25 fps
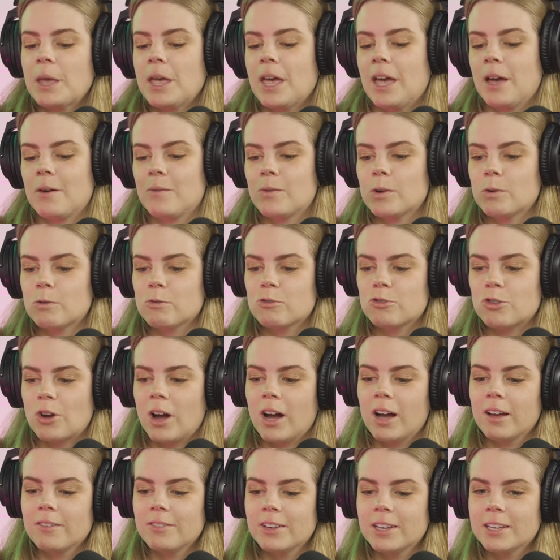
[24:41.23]
And we were
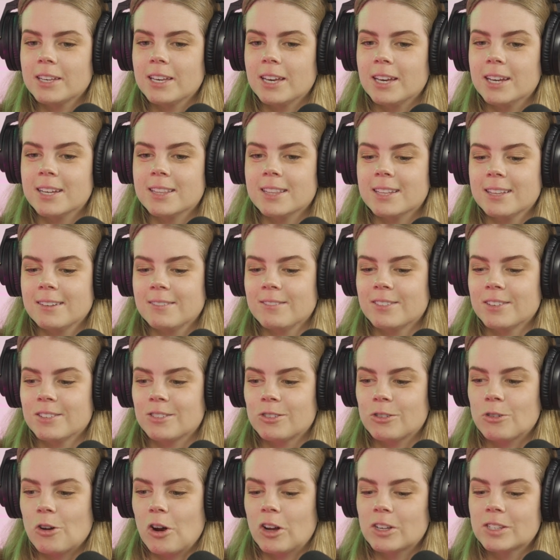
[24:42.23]
driving, and we're
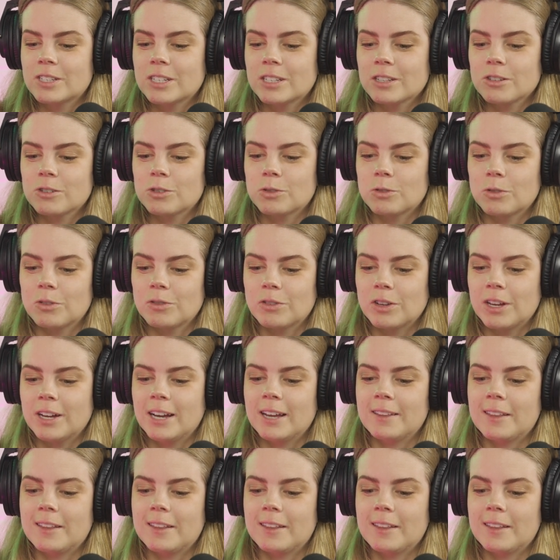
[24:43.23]
crossing this river,